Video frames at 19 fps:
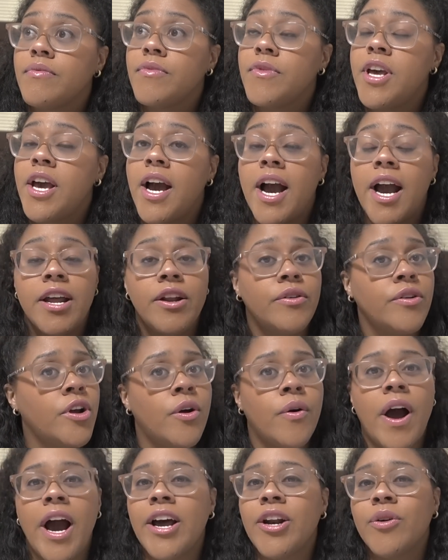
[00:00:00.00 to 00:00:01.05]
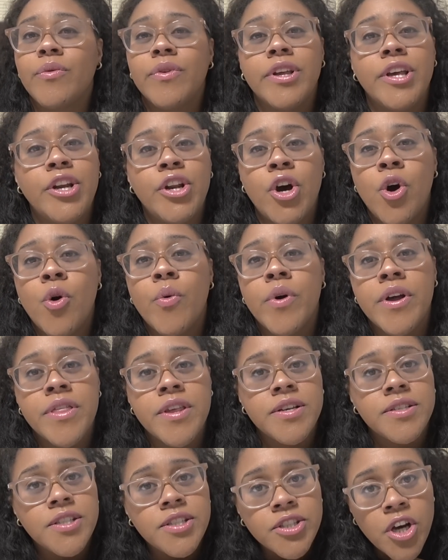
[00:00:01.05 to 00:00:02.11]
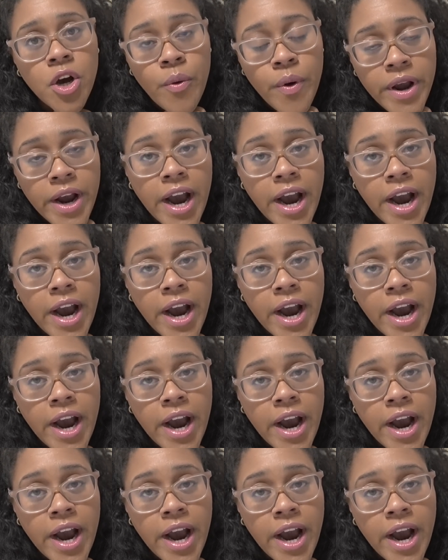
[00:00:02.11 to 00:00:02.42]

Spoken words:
yeah, I don't know. I don't really know where this is going.